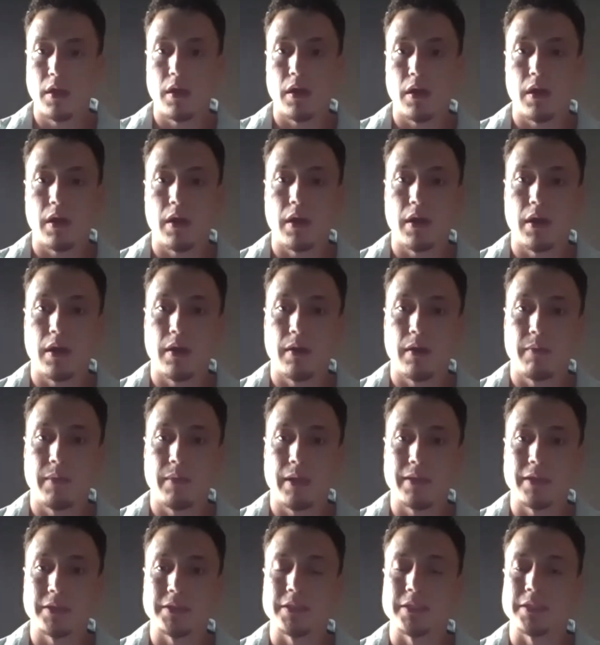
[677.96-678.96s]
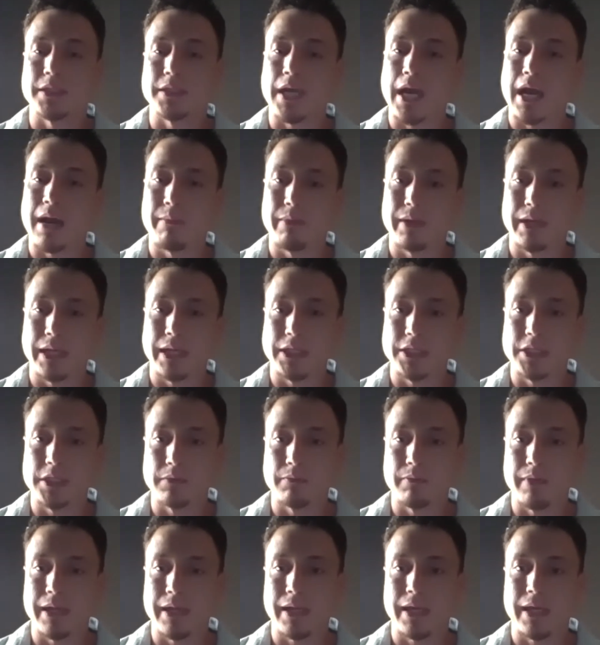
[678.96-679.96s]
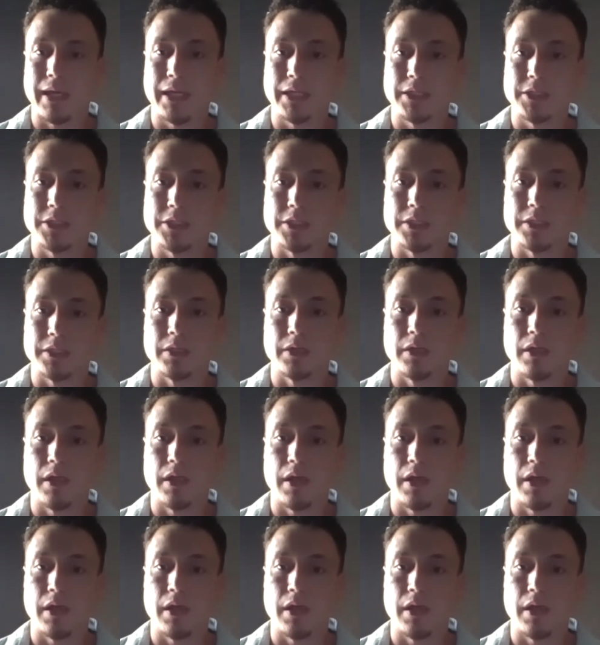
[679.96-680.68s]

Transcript: And this is a combination medication.